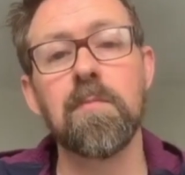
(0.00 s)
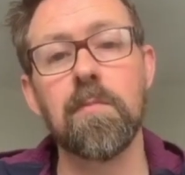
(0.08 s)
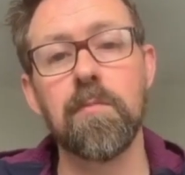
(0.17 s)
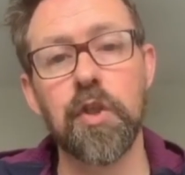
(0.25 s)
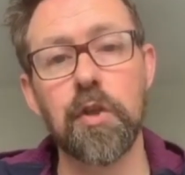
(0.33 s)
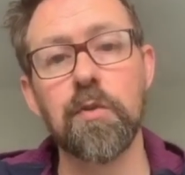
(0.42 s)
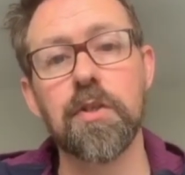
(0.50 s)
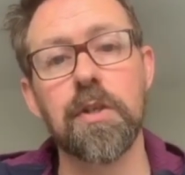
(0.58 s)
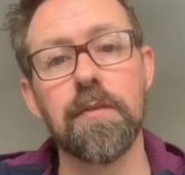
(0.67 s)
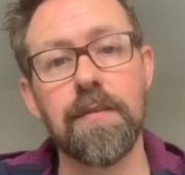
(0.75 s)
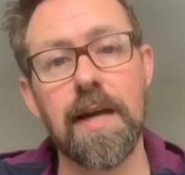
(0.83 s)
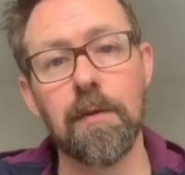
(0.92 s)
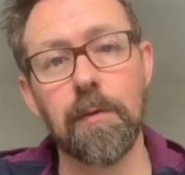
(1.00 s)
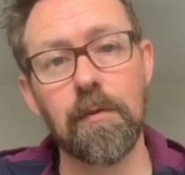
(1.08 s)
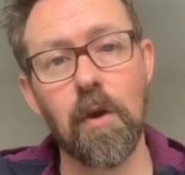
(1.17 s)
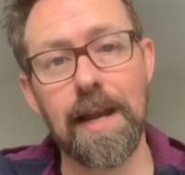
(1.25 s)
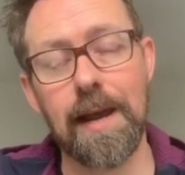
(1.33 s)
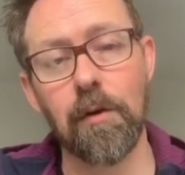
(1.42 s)
due to the fact that we've
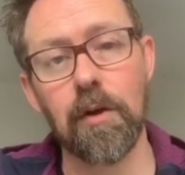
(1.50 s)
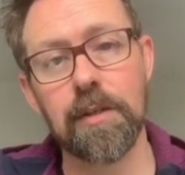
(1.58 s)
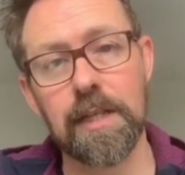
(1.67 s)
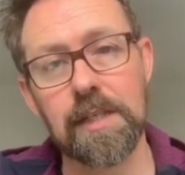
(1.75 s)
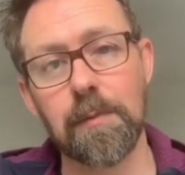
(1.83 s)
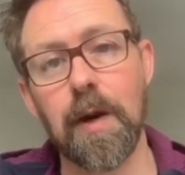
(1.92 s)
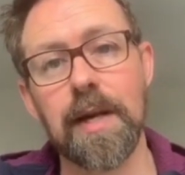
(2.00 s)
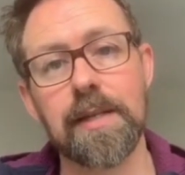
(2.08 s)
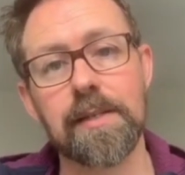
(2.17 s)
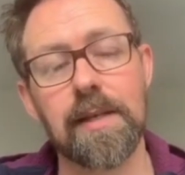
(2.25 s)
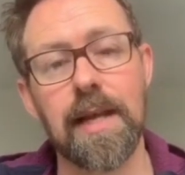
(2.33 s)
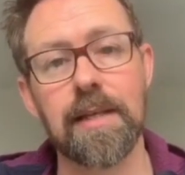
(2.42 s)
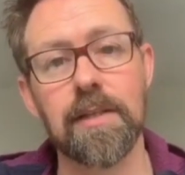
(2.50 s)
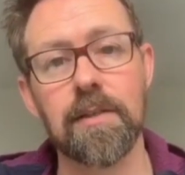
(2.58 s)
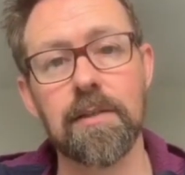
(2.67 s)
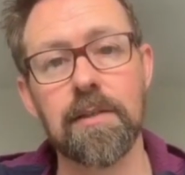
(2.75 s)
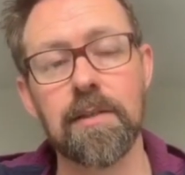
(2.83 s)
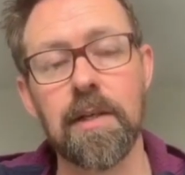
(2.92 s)
now got disc brakes and
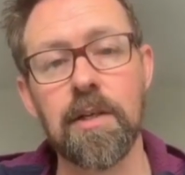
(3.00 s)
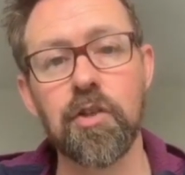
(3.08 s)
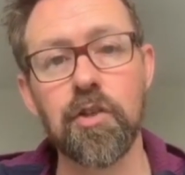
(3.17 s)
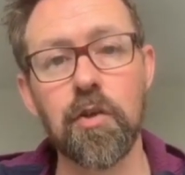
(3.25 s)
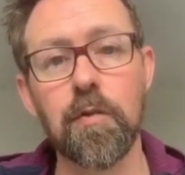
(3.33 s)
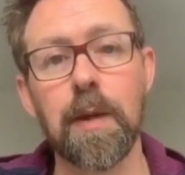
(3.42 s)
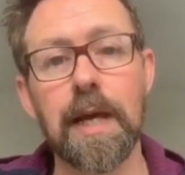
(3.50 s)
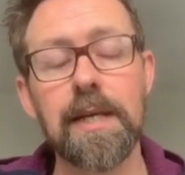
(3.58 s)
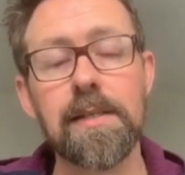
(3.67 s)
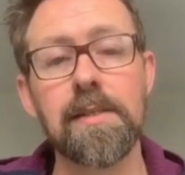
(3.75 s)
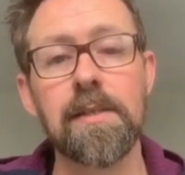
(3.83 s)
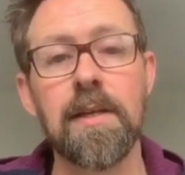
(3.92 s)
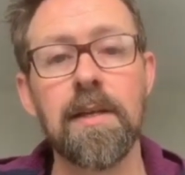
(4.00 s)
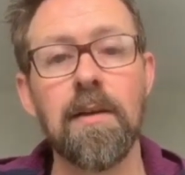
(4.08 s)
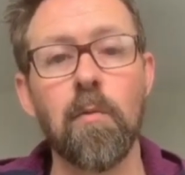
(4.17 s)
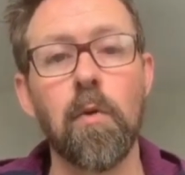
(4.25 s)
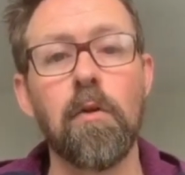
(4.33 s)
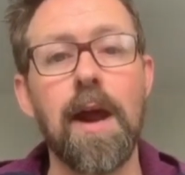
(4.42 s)
tubeless,
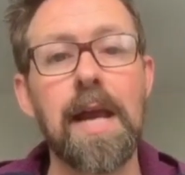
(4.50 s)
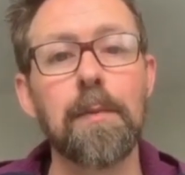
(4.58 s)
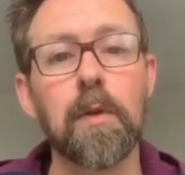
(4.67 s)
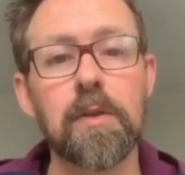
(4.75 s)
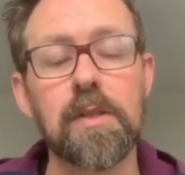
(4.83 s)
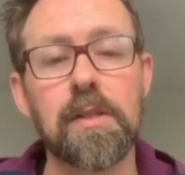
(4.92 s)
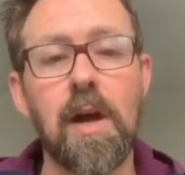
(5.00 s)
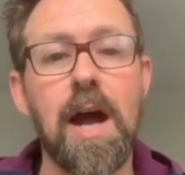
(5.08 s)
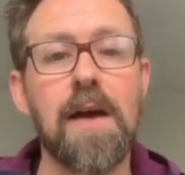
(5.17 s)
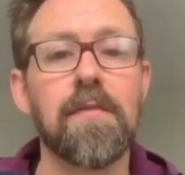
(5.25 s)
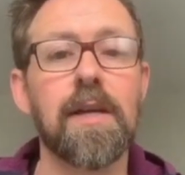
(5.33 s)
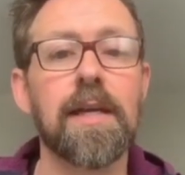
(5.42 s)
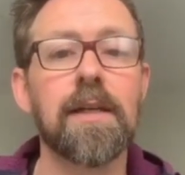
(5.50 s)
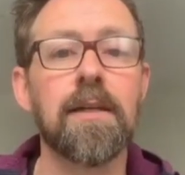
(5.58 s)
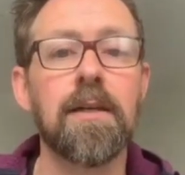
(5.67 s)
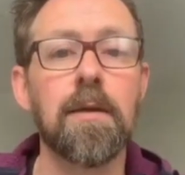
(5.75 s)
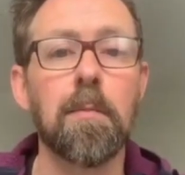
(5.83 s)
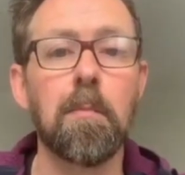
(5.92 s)
we're able to start having
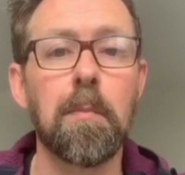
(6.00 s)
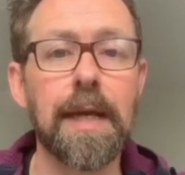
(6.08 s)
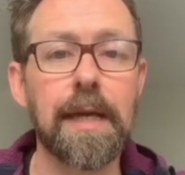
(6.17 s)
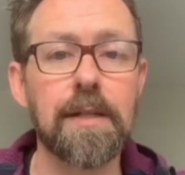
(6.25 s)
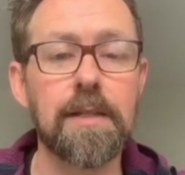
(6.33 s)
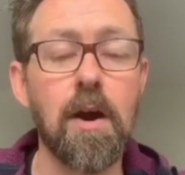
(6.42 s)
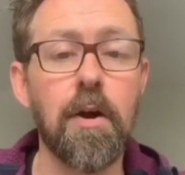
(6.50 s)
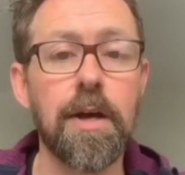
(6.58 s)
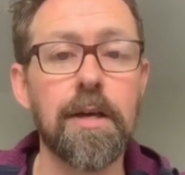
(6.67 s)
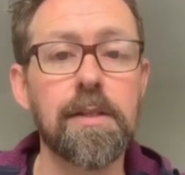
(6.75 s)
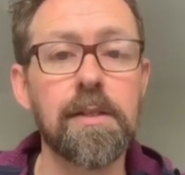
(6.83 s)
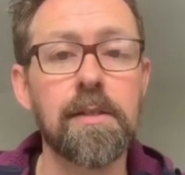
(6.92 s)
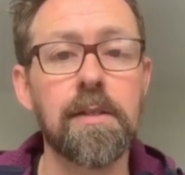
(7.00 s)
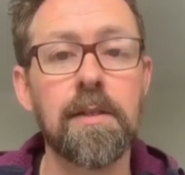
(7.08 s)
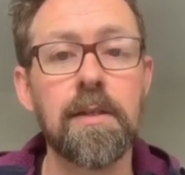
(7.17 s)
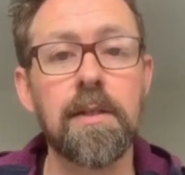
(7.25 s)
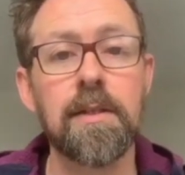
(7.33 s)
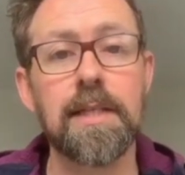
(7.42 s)
bigger tyres
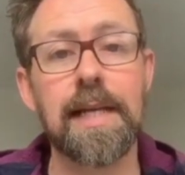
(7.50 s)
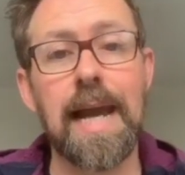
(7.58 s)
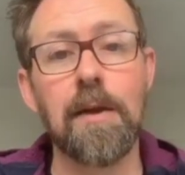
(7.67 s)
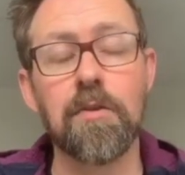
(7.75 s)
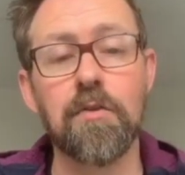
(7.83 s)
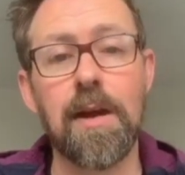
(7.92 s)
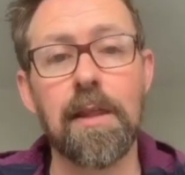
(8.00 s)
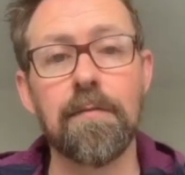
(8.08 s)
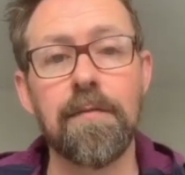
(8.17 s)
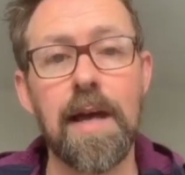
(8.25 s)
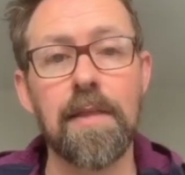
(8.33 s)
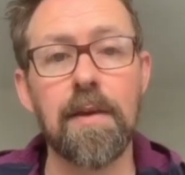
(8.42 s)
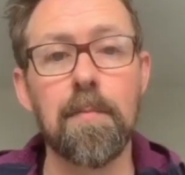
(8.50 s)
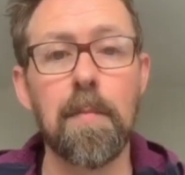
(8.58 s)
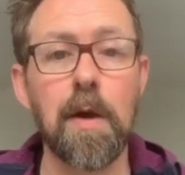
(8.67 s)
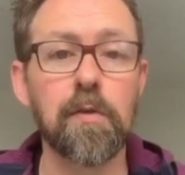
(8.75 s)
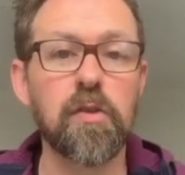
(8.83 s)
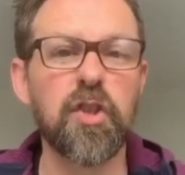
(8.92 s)
to counteract the fact that
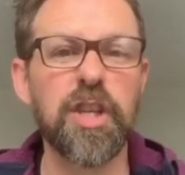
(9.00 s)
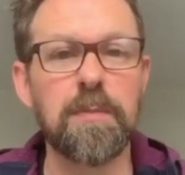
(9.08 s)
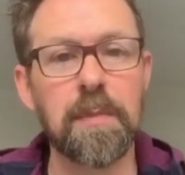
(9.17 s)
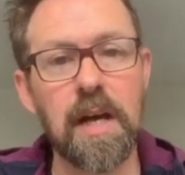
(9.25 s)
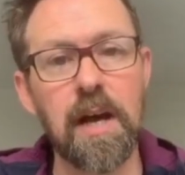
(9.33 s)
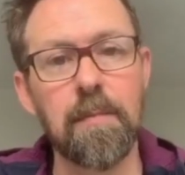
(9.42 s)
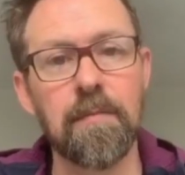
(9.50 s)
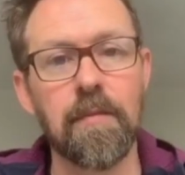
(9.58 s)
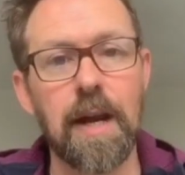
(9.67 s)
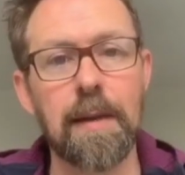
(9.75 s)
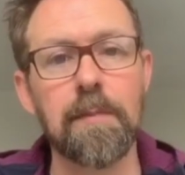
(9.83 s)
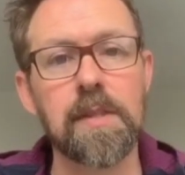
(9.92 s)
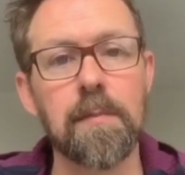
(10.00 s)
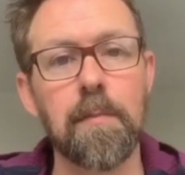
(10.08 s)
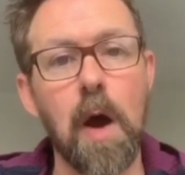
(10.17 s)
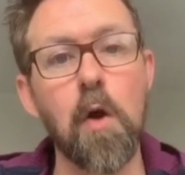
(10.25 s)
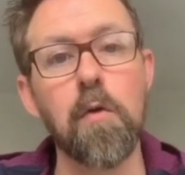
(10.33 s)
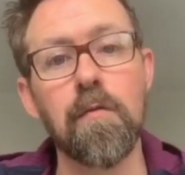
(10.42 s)
most cheap carbon frames are
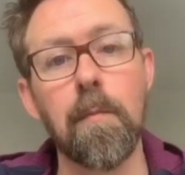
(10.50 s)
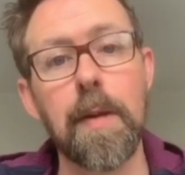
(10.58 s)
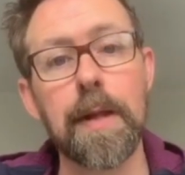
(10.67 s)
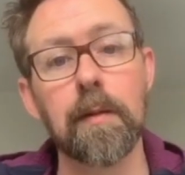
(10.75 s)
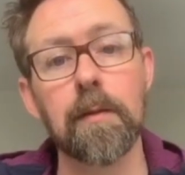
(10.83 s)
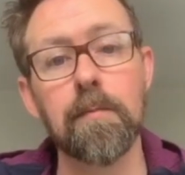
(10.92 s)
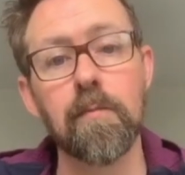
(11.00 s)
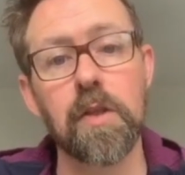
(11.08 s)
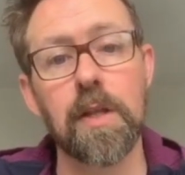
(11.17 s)
overbuilt so